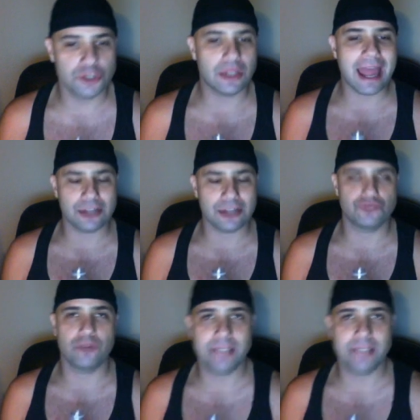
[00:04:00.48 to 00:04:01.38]

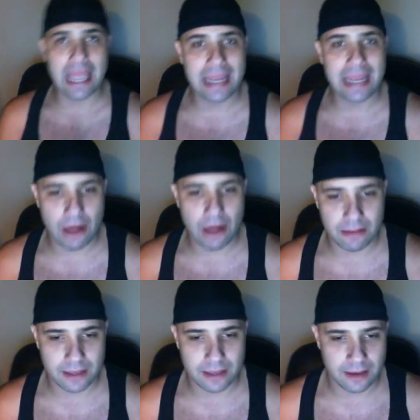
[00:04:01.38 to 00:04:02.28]
asteroids hanging out out
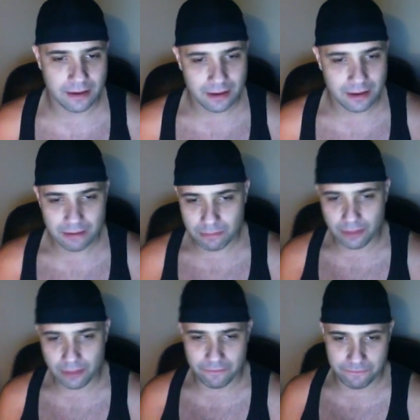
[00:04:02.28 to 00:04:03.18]
there.
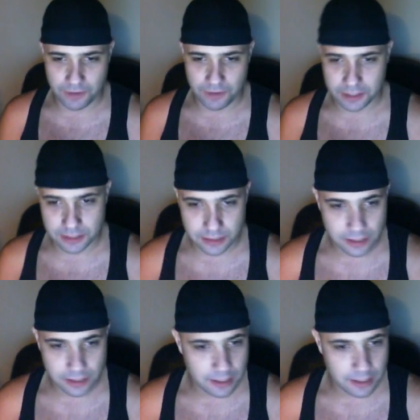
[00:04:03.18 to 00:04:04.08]
Motherfuckers.
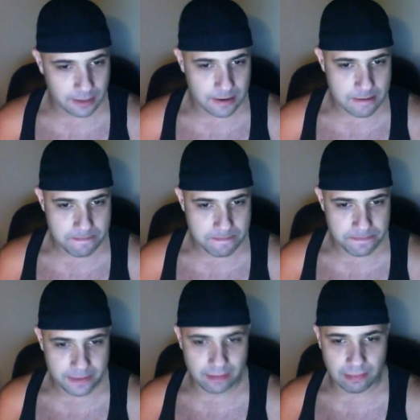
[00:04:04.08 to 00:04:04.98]

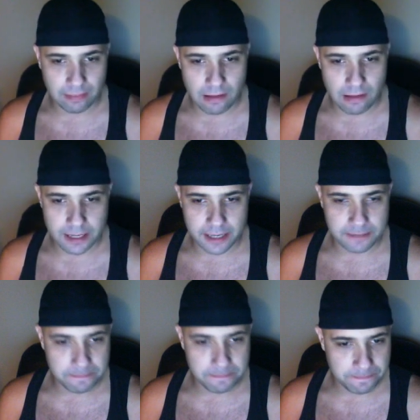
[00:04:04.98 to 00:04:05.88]
They're lying.
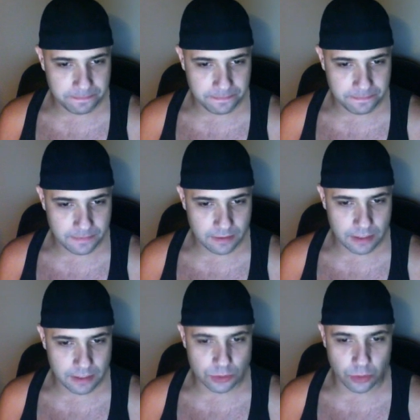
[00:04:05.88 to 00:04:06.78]

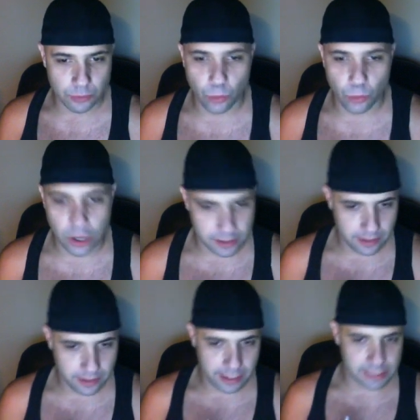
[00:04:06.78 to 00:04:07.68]
There's only one,
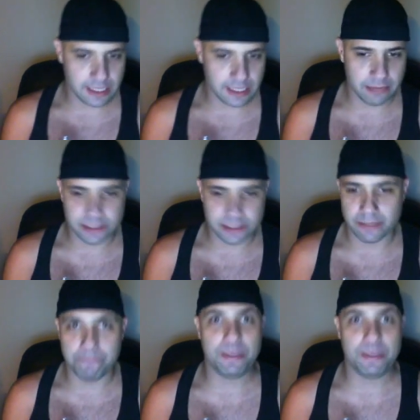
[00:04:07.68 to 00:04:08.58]
and its name is
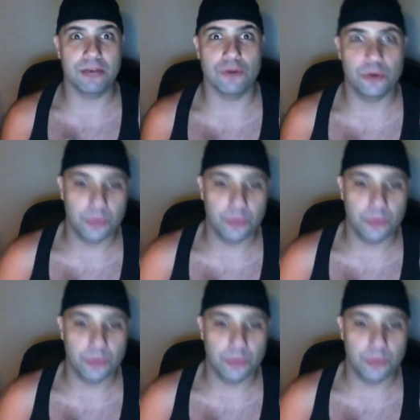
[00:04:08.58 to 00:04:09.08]
Nibiru.